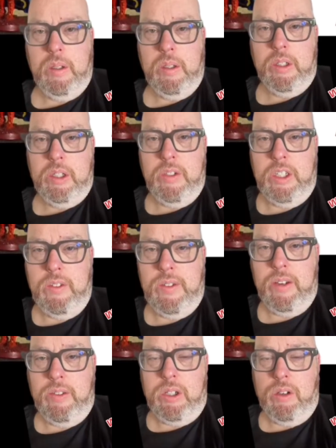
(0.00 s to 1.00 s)
So this is the
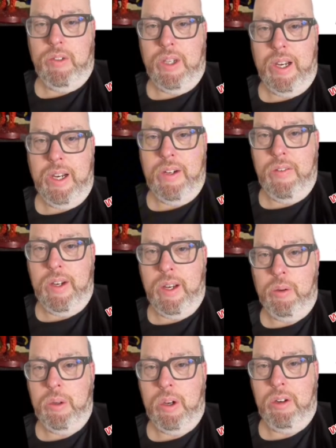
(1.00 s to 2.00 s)
Avatar of Cain, the
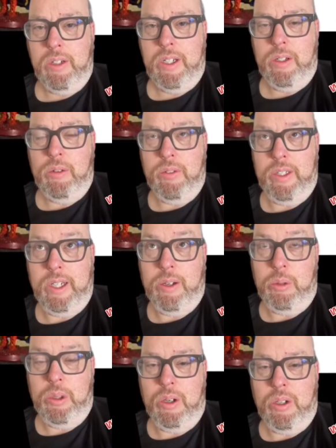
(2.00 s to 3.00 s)
Eldari or the
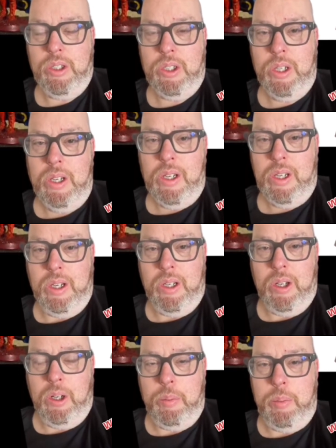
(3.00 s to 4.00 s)
Eldars,
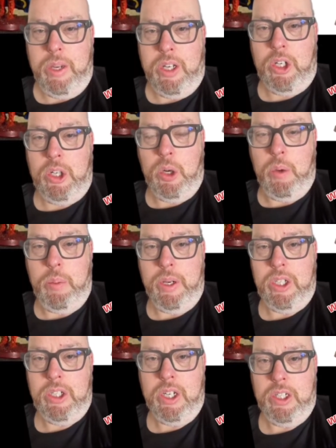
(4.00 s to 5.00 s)
kind of big showpiece,
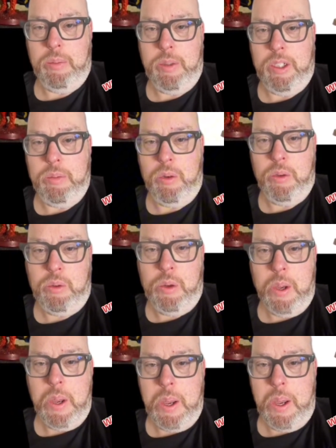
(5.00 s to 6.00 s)
centerpiece model.
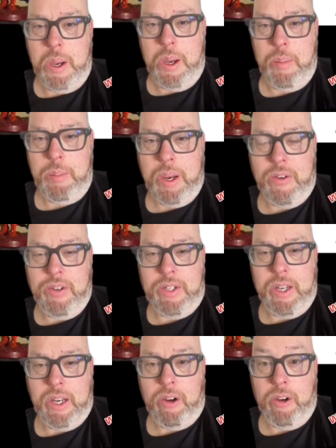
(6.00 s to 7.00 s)
Back in the
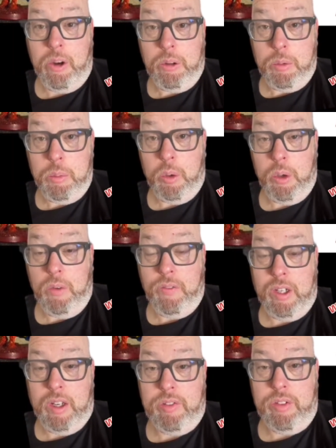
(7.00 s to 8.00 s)
day, I owned the model on the
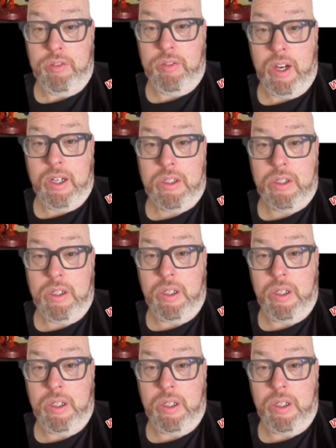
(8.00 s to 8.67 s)
left, in fact,